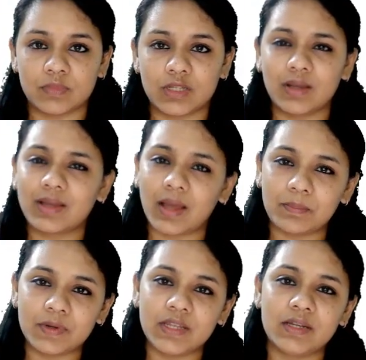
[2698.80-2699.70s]
A
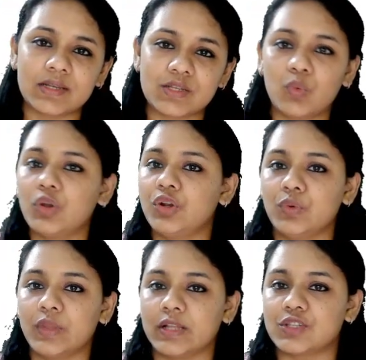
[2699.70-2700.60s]
company doesn't want to
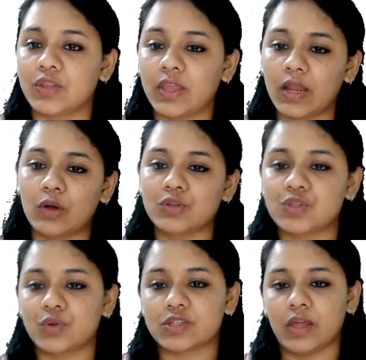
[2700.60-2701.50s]
do that, so they'll
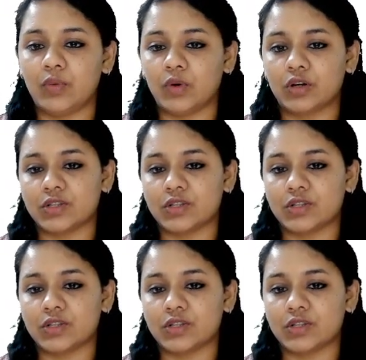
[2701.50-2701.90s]
outsource that work to